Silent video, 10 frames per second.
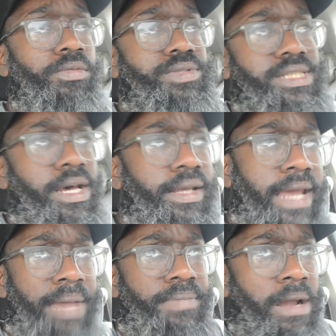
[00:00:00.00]
Sonic
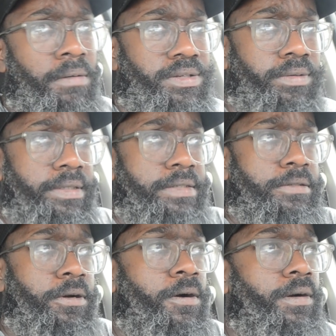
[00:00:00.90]
Happy Hour doesn't really
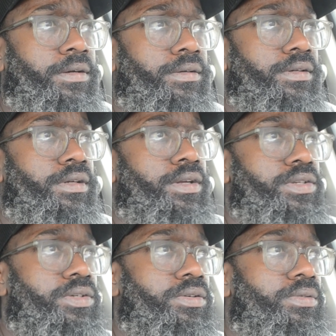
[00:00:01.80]
start
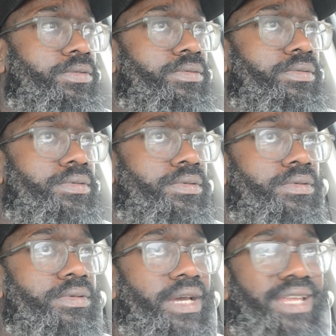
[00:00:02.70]
until
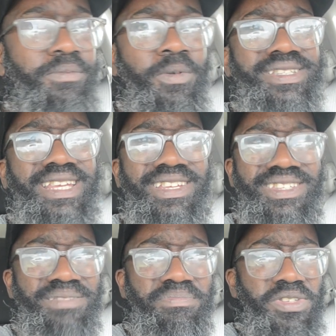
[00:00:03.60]
I want to say
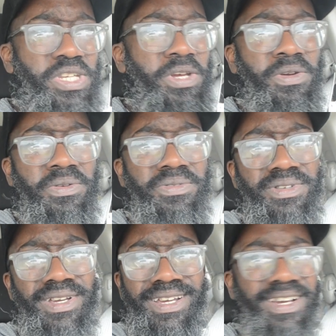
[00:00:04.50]
it's 2,
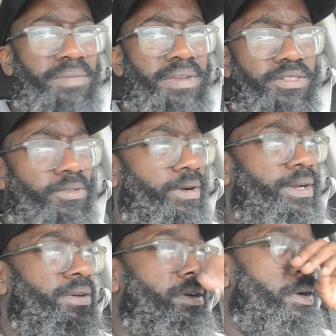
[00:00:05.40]
could be
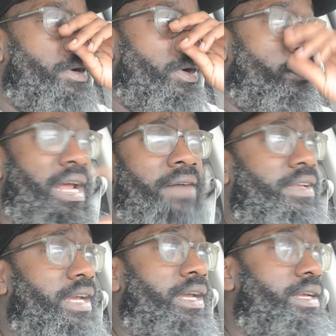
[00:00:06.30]
3. Whatever the
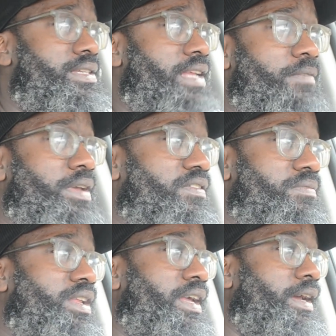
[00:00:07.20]
case, they have been giving
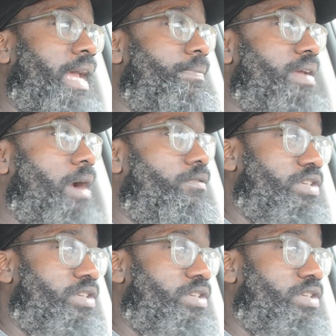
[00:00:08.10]
me like a happy hour